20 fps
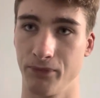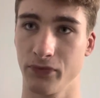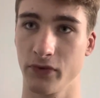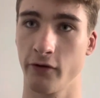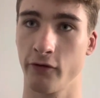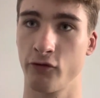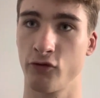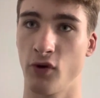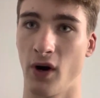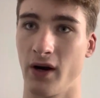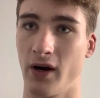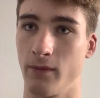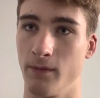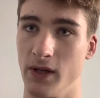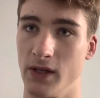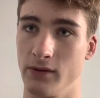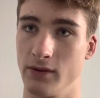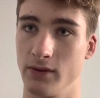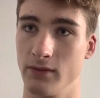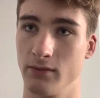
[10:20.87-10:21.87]

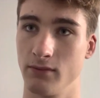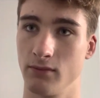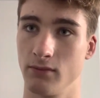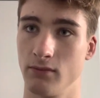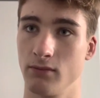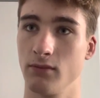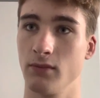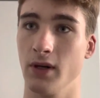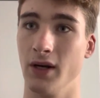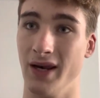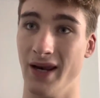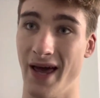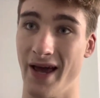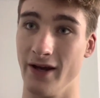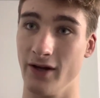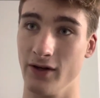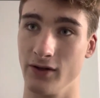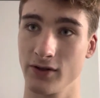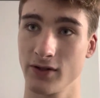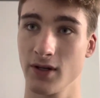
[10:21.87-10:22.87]
fragment
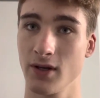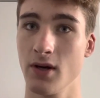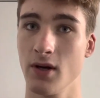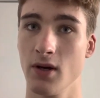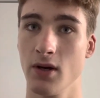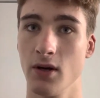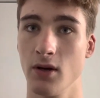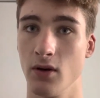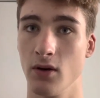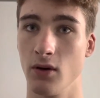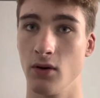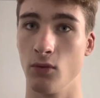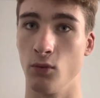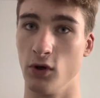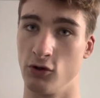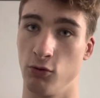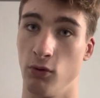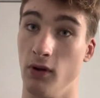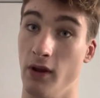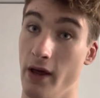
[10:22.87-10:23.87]
layers,
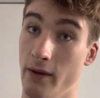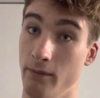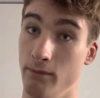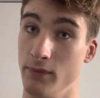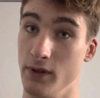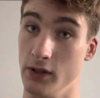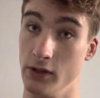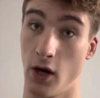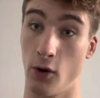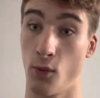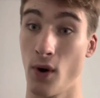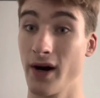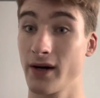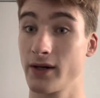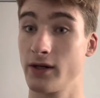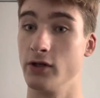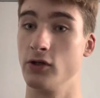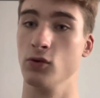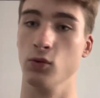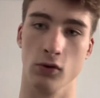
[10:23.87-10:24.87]
which will then be
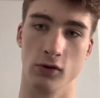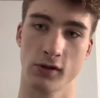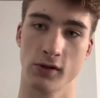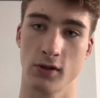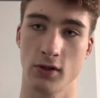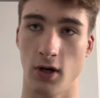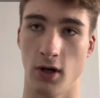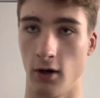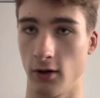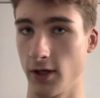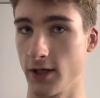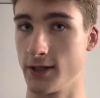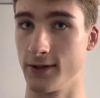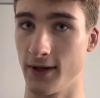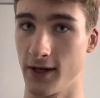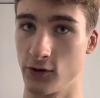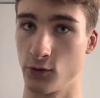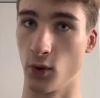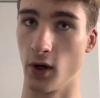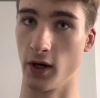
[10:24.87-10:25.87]
directed towards the target, and
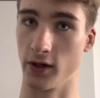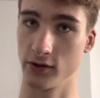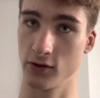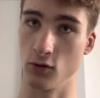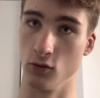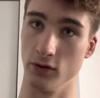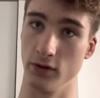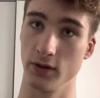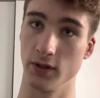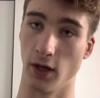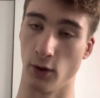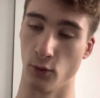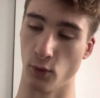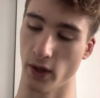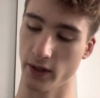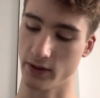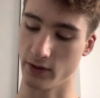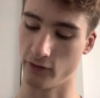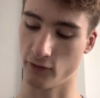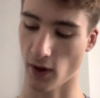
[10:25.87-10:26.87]
that's why it's called
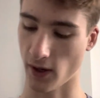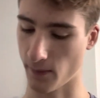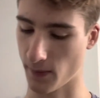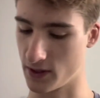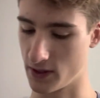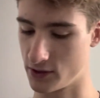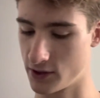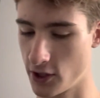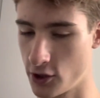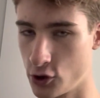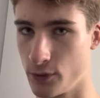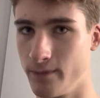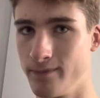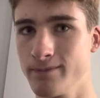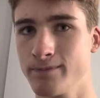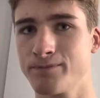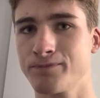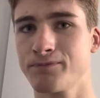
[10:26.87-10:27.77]
directed fragmentation.